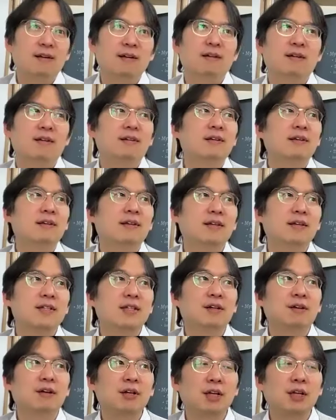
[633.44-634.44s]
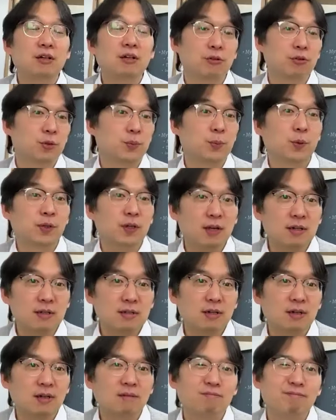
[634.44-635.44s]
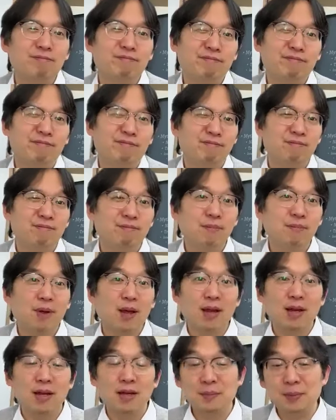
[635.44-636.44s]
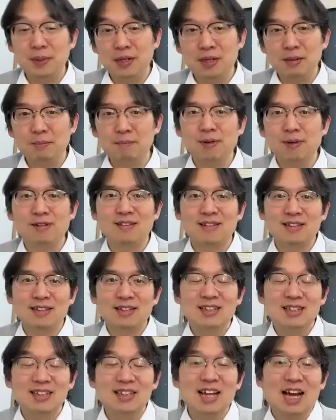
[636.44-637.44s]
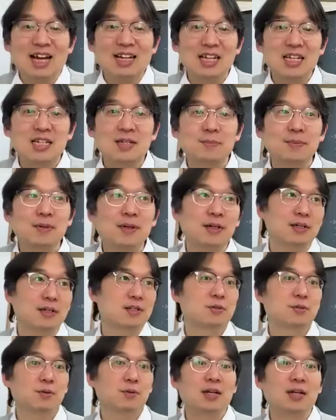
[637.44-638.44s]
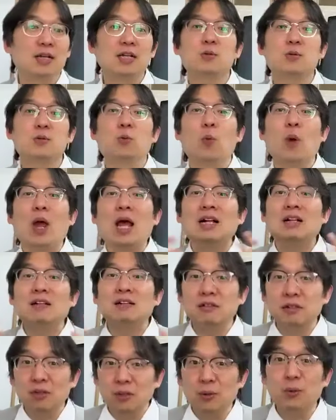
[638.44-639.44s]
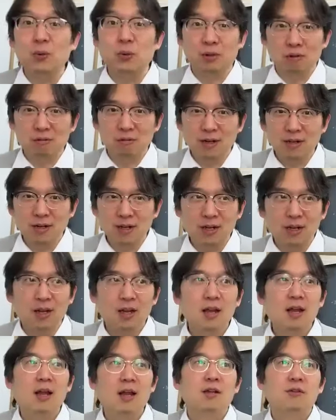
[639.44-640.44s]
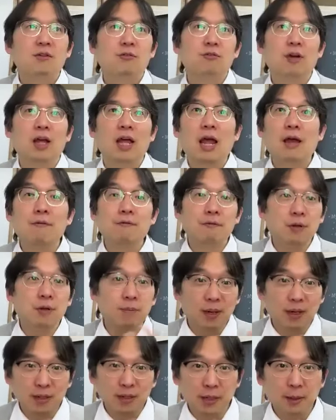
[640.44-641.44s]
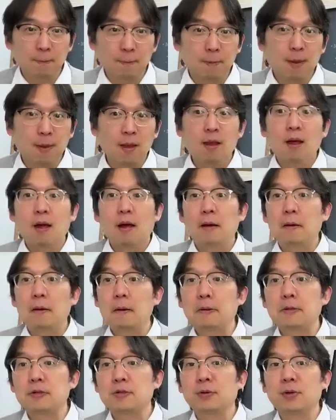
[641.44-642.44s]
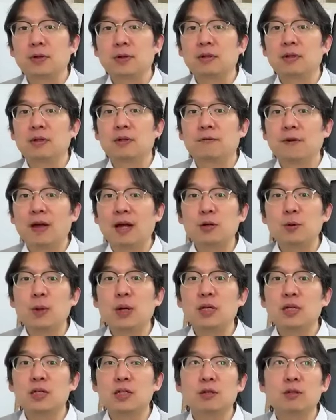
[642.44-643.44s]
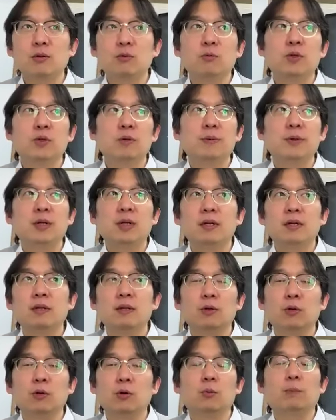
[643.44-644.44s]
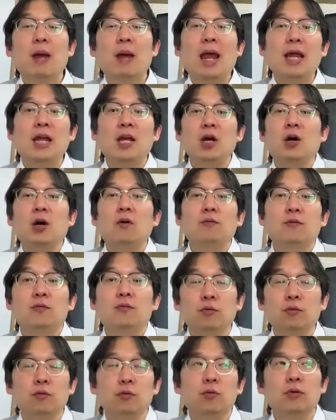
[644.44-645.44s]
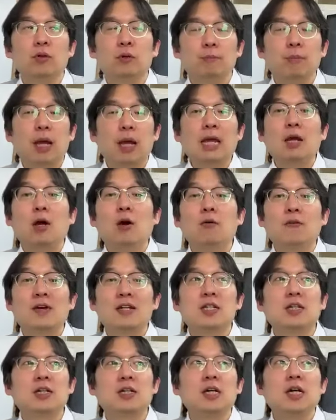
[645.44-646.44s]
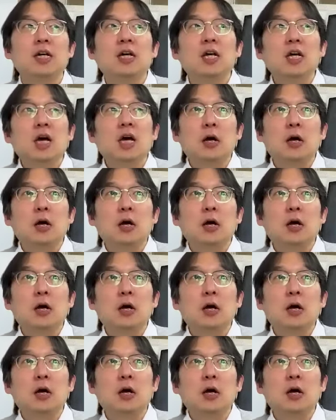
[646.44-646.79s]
And is there any growth potential? Maybe, but not as much, right? It's well known already to everybody. So the valuation will be, payoff as a